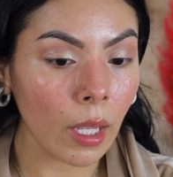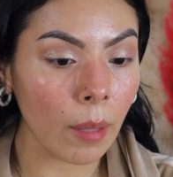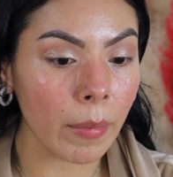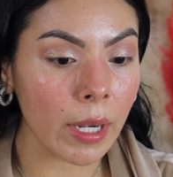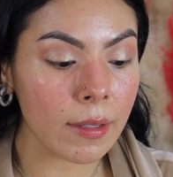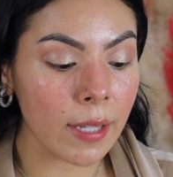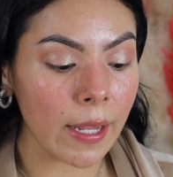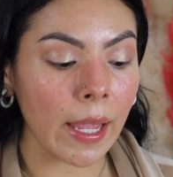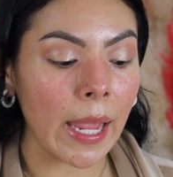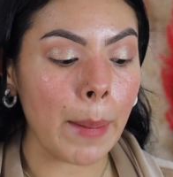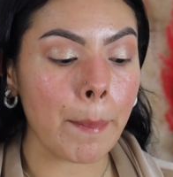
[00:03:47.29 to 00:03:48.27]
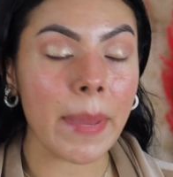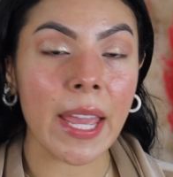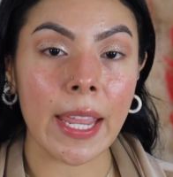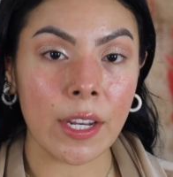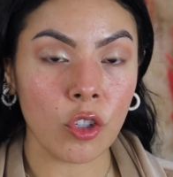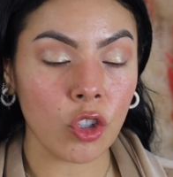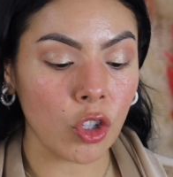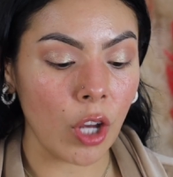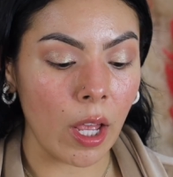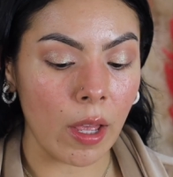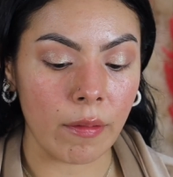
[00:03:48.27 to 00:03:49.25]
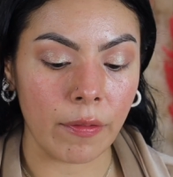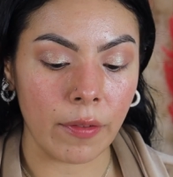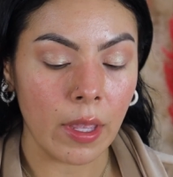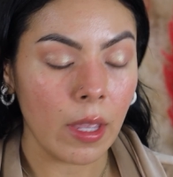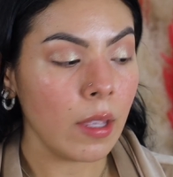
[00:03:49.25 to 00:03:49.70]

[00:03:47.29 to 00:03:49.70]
I'm gonna take a pinch of